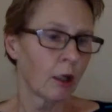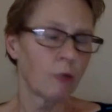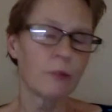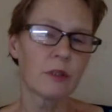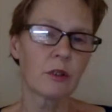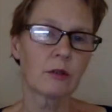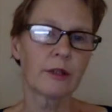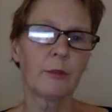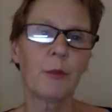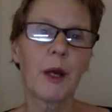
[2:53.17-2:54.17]
result
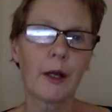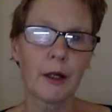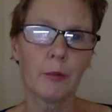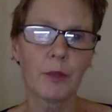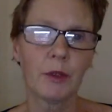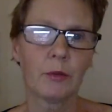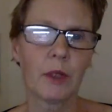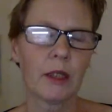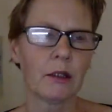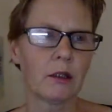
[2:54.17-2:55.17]
in permanent
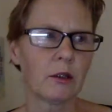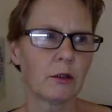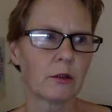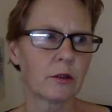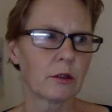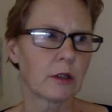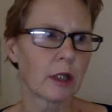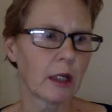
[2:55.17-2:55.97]
weight loss.